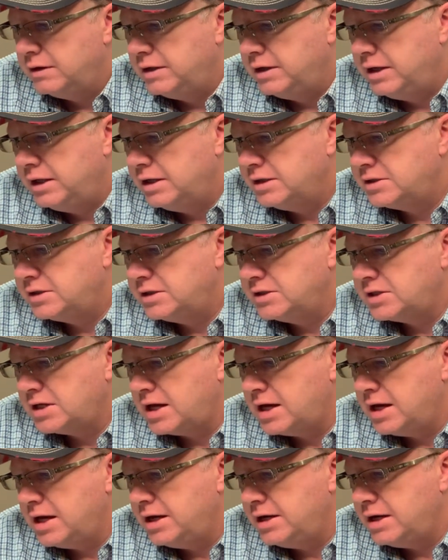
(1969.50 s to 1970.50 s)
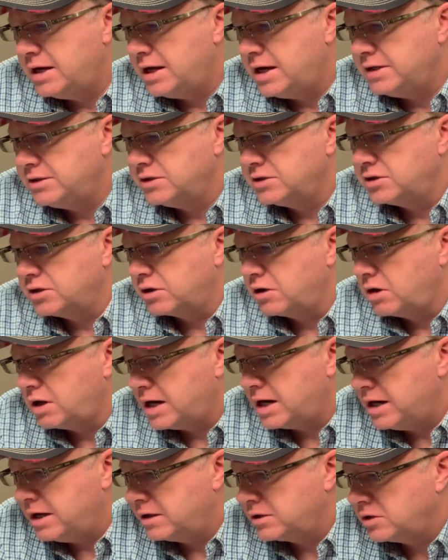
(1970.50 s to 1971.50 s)
And it's designed not just to
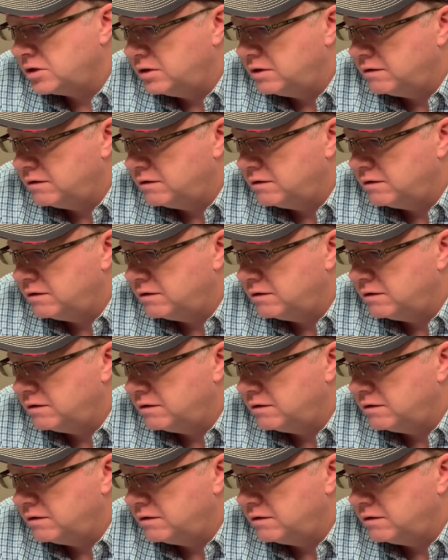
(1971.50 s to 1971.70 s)
crash and